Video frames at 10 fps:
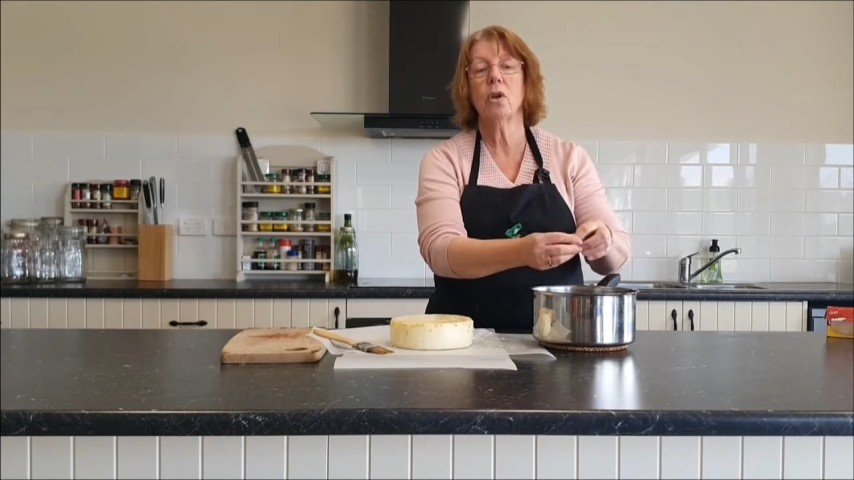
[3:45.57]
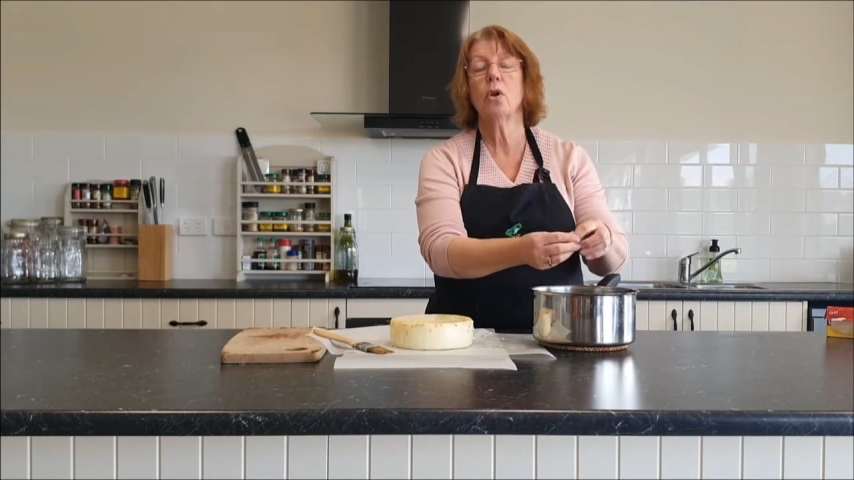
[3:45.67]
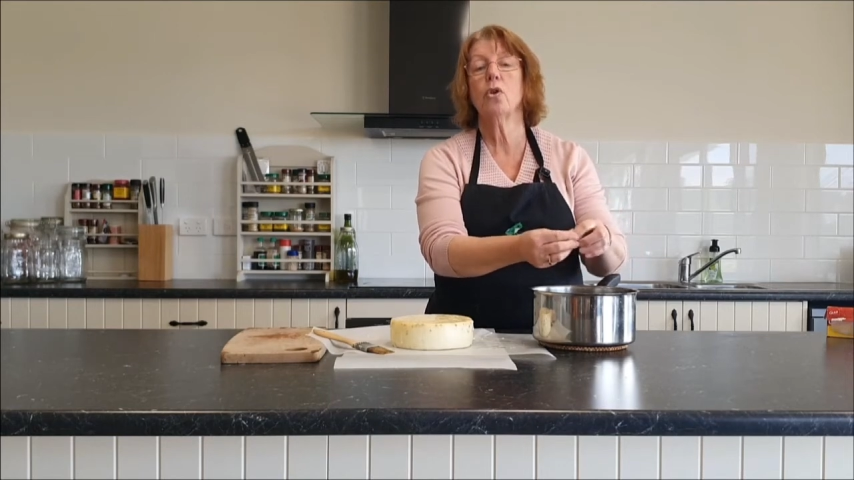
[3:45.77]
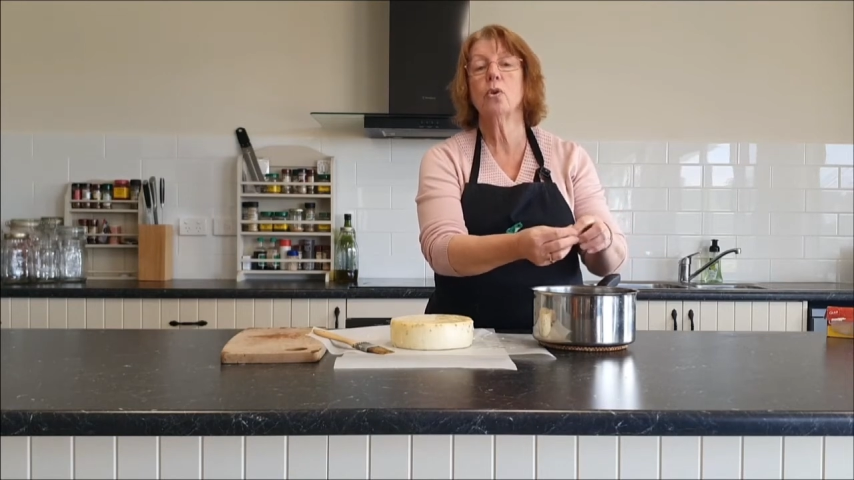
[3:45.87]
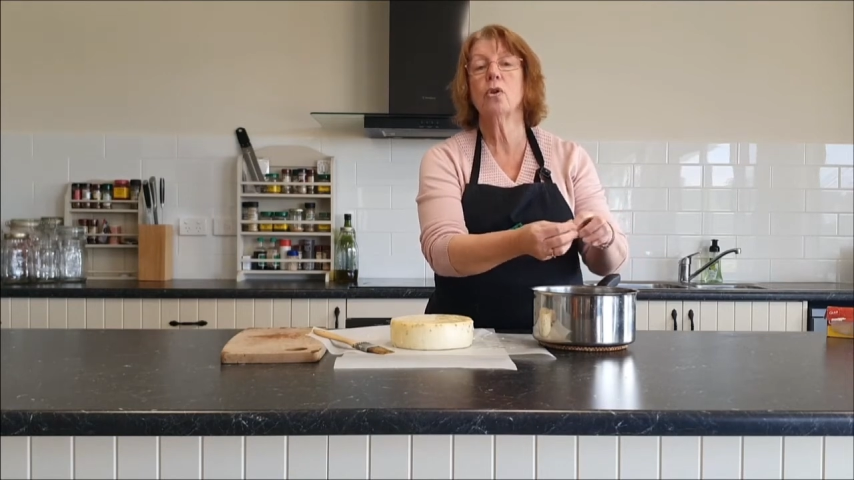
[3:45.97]

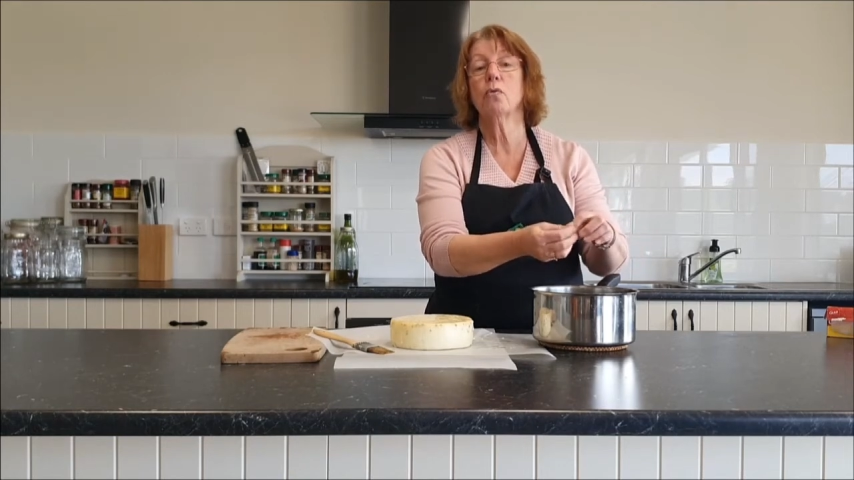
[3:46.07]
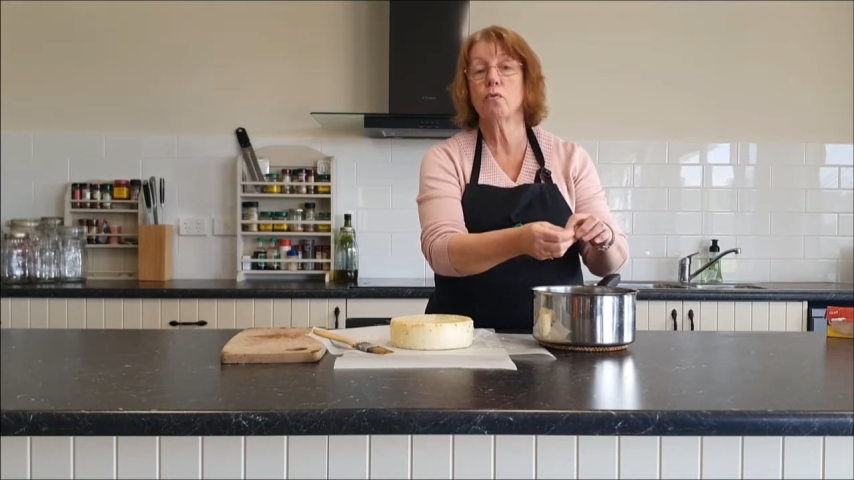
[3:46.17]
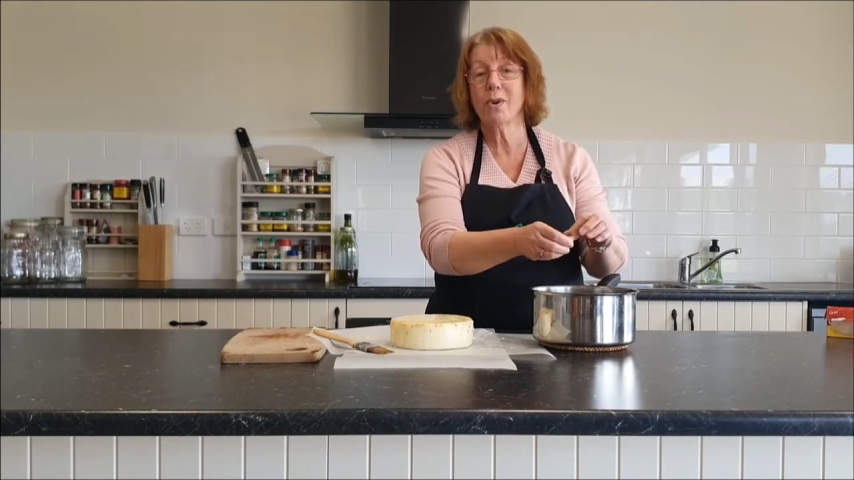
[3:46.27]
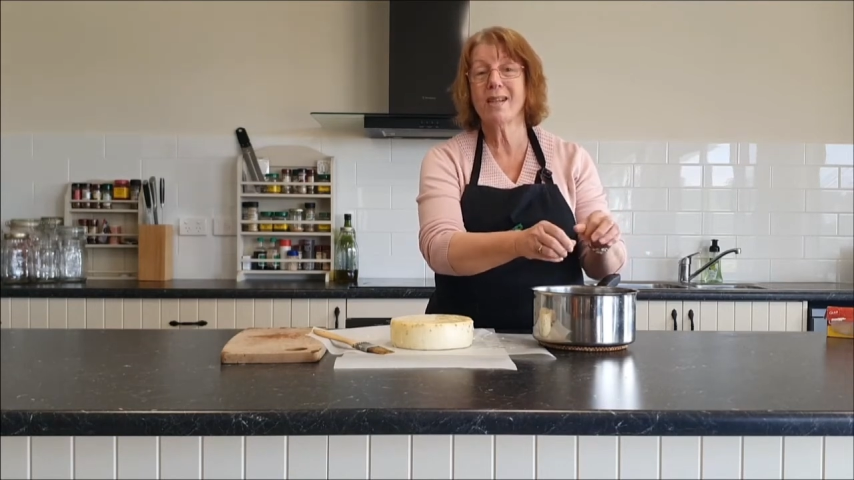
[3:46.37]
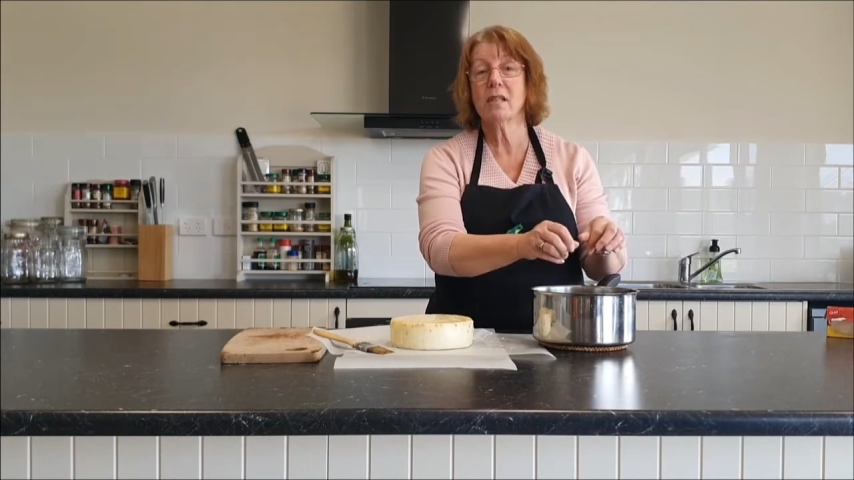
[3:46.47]
you can
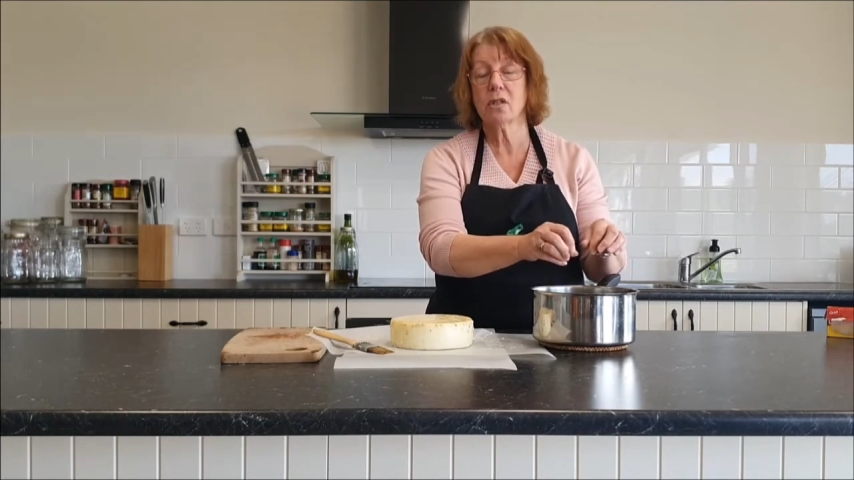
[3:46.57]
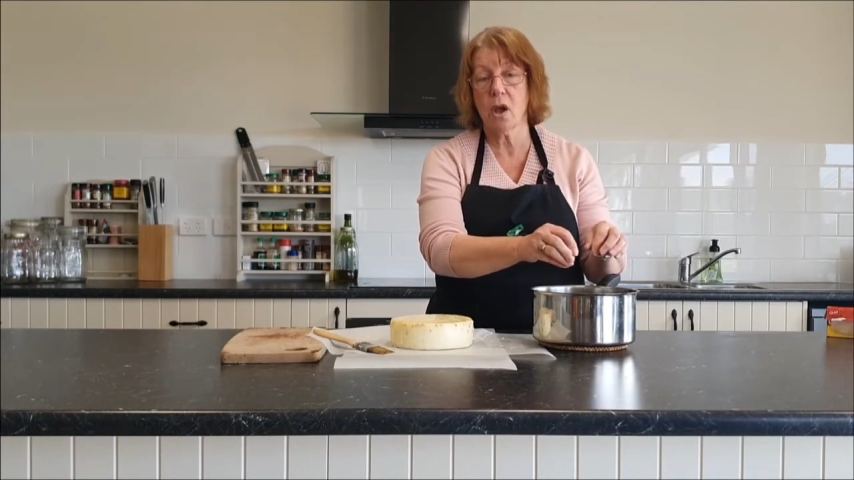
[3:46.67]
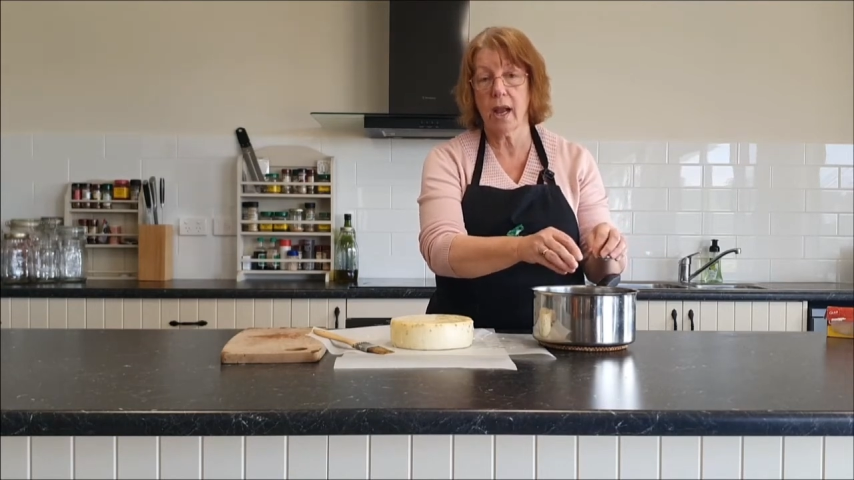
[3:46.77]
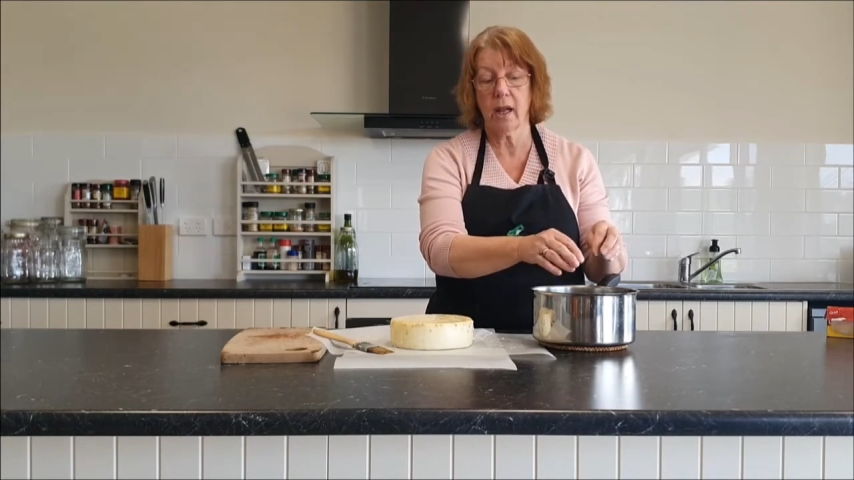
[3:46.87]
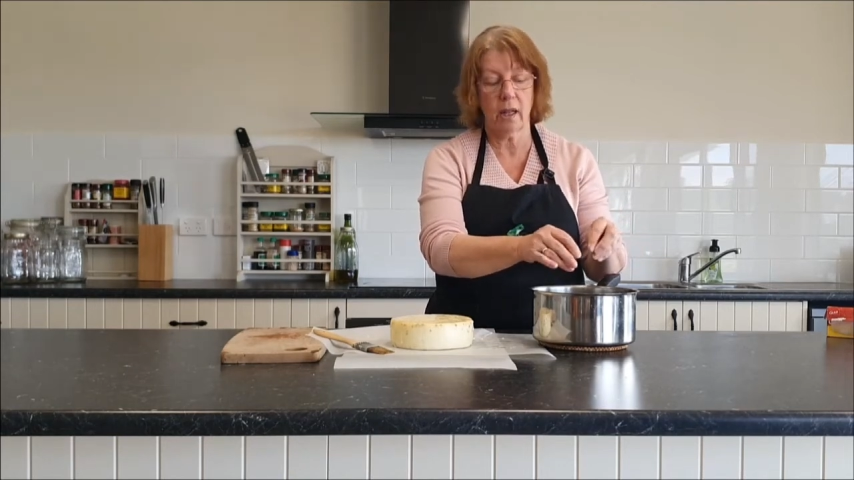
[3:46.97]

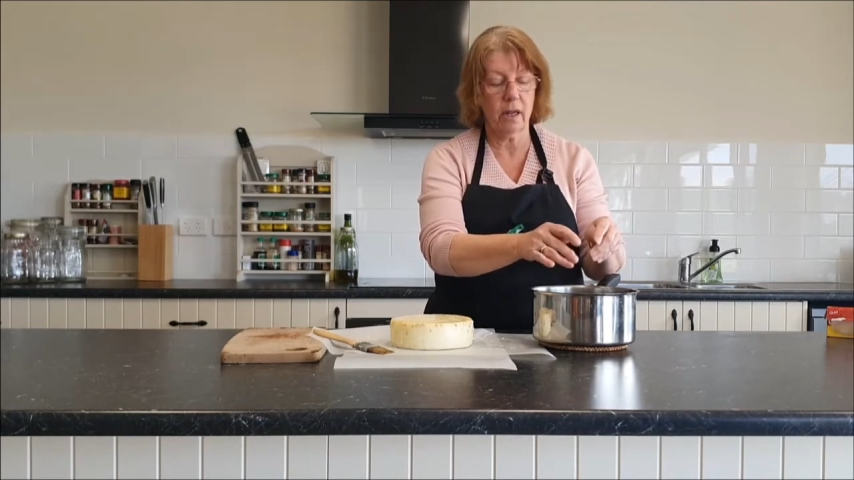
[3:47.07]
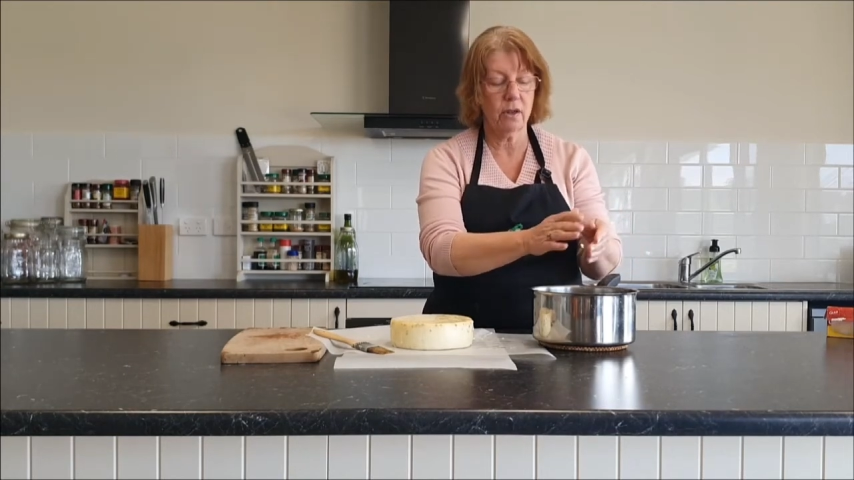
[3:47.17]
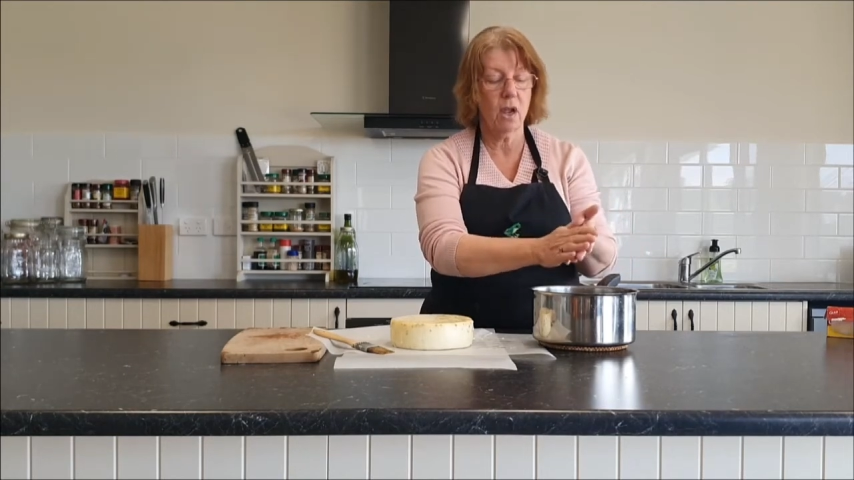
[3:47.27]
recycle it.